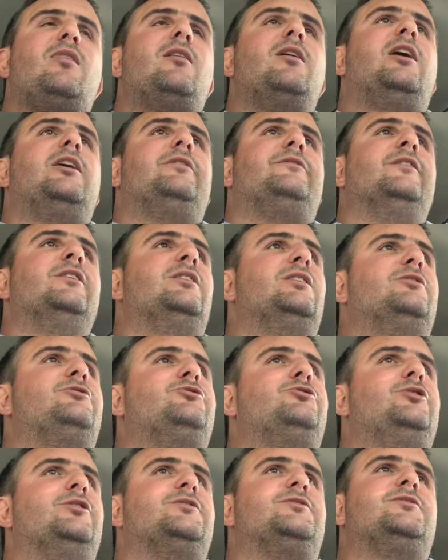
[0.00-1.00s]
I think
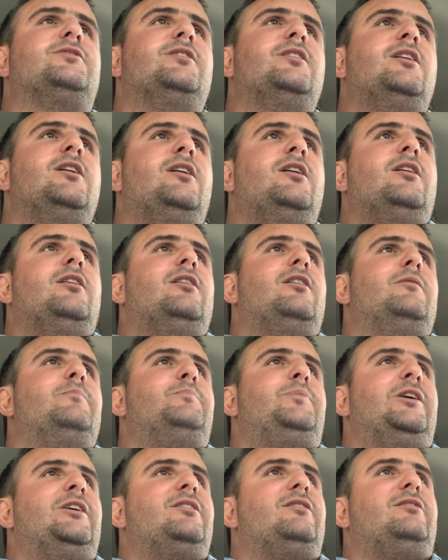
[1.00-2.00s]
it's just a
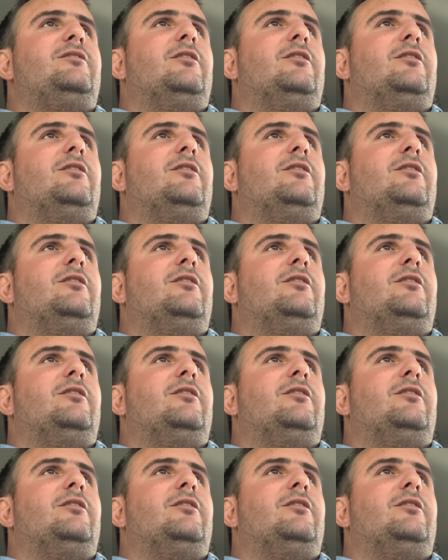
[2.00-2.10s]
big